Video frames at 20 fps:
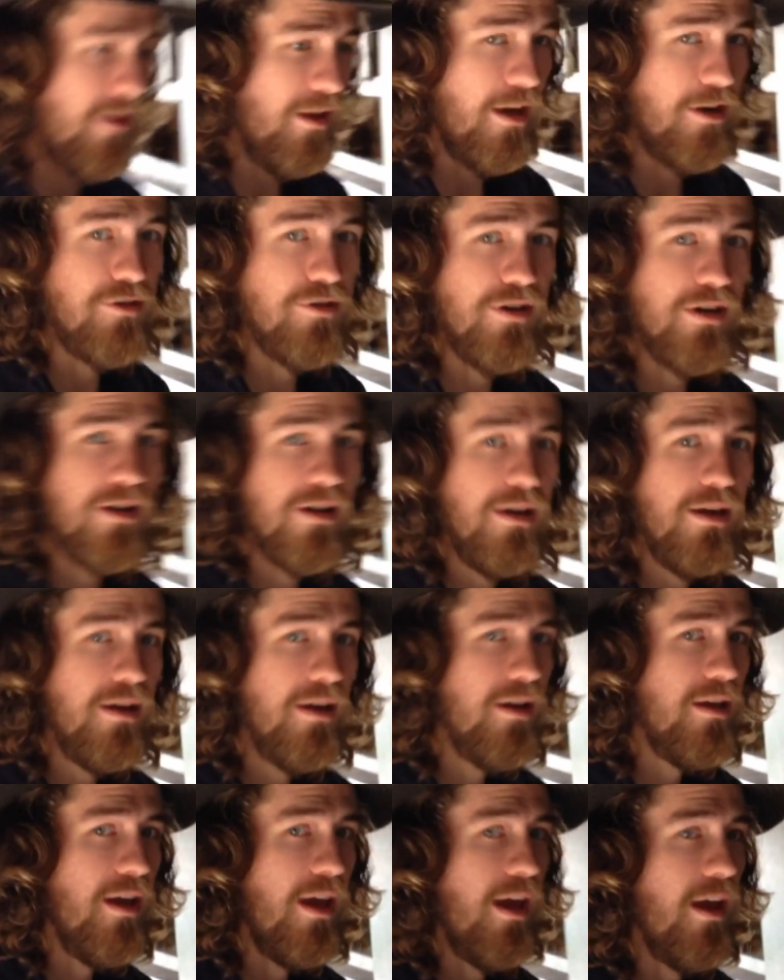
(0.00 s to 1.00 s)
electric.
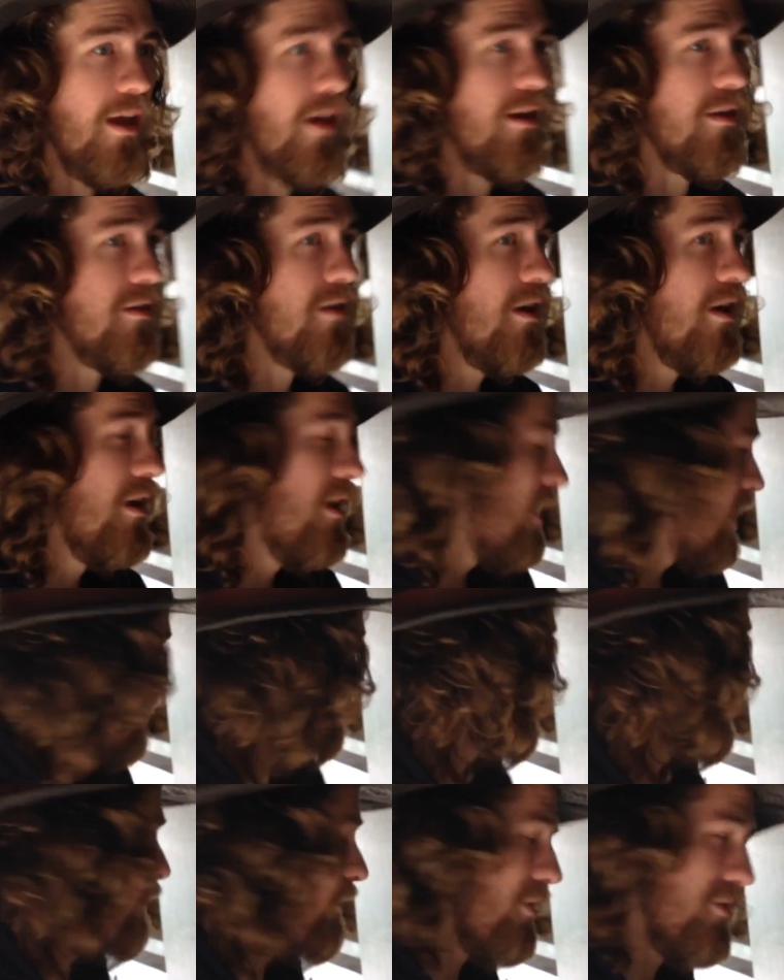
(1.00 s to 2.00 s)
And
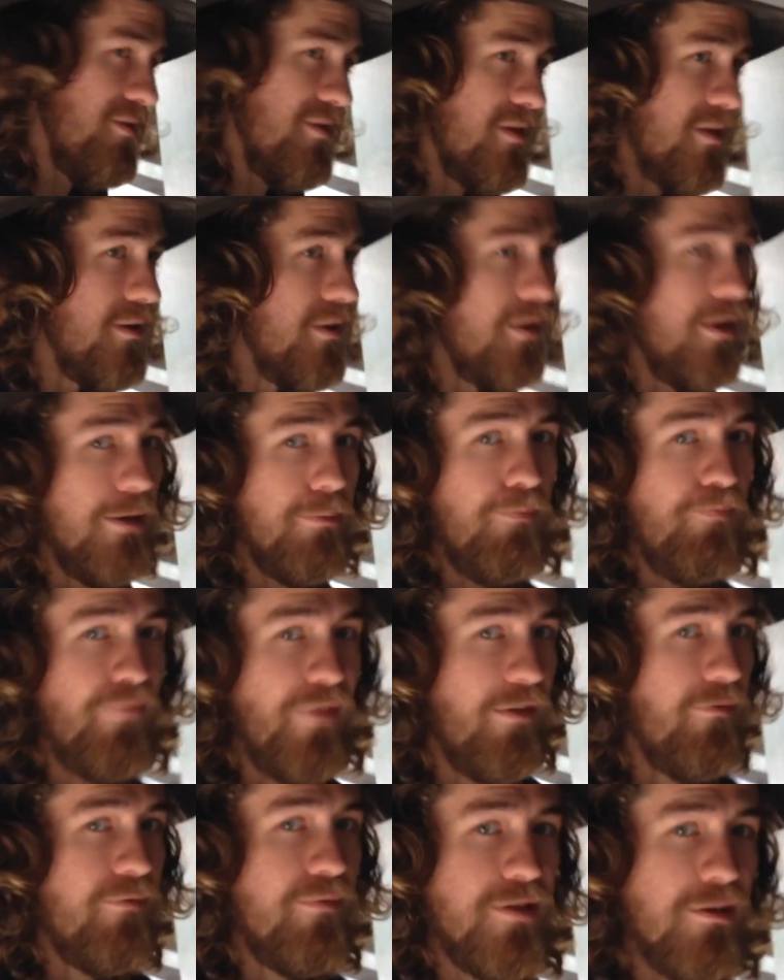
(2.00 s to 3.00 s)
if I was asleep
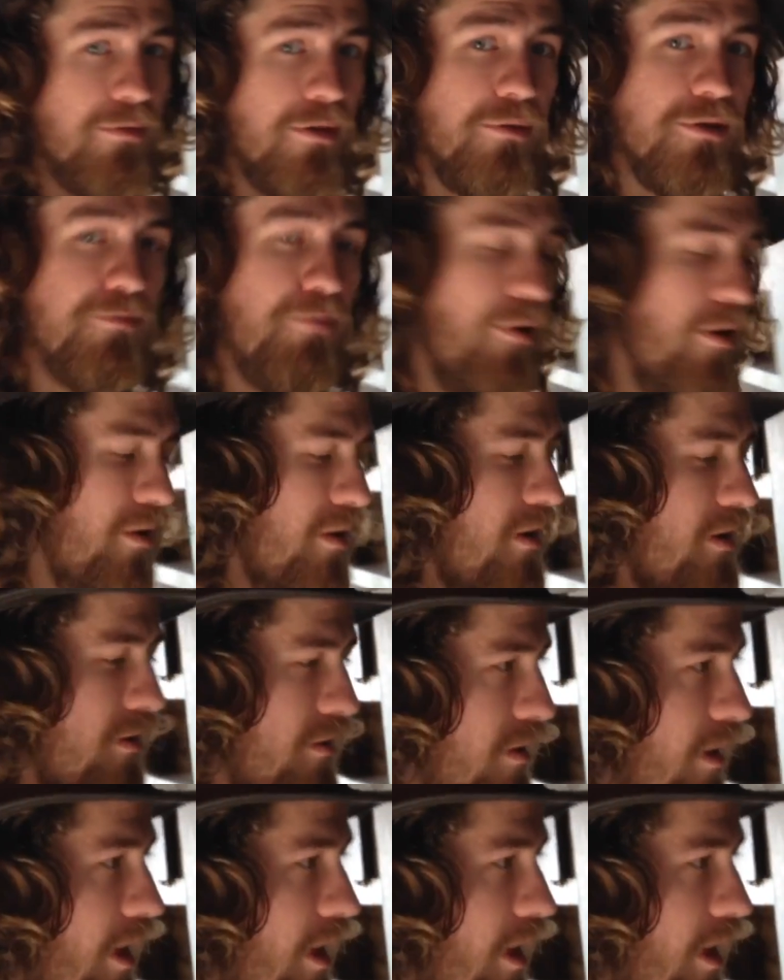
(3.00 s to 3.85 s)
and something was burning,